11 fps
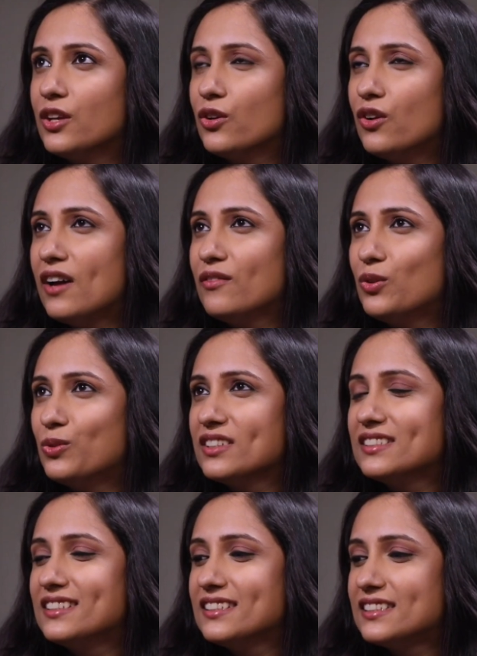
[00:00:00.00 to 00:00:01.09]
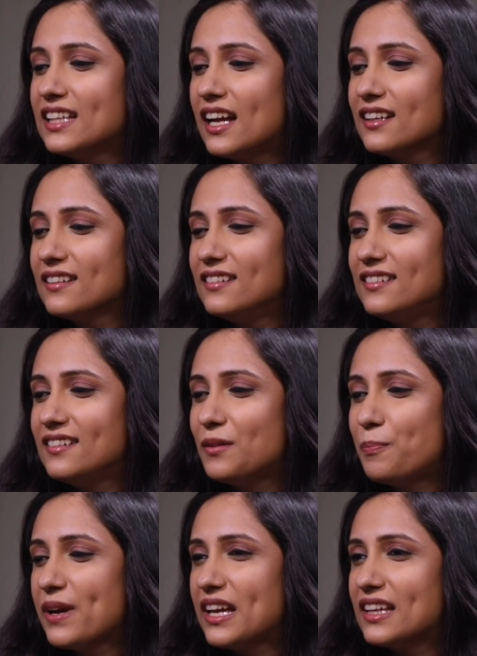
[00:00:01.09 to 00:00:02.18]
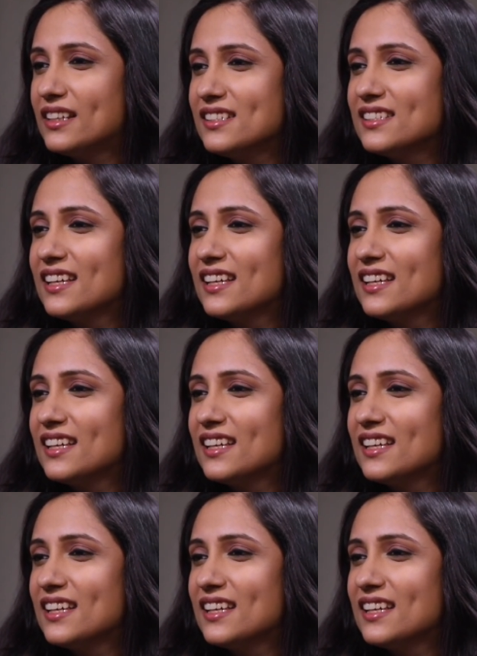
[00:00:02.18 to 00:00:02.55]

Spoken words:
I've noticed this, that parents